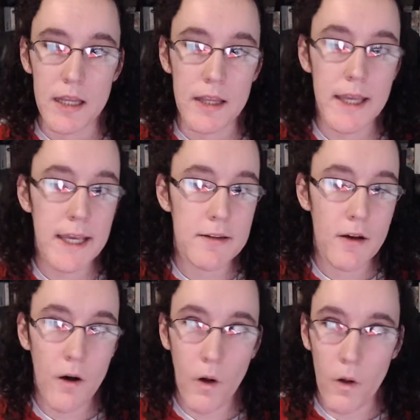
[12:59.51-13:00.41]
Get
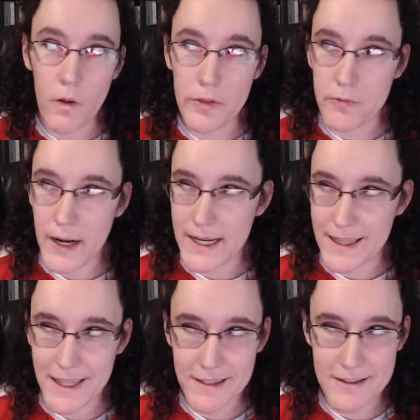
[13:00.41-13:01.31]
all the writing
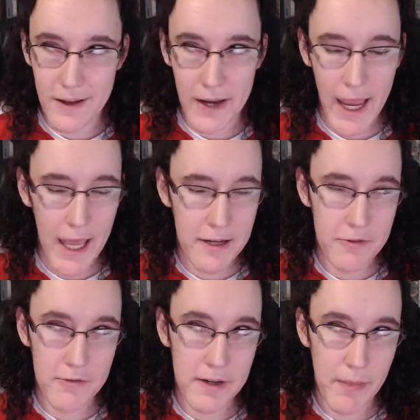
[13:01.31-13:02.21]
things done,
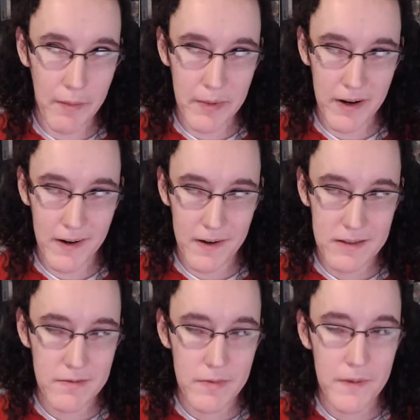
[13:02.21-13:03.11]
and remember,
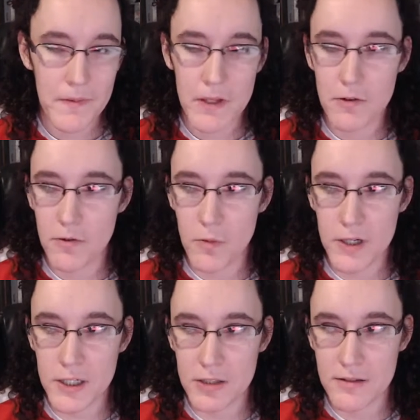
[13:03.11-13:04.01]
your
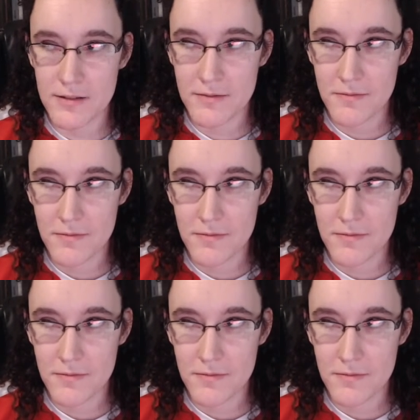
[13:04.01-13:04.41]
words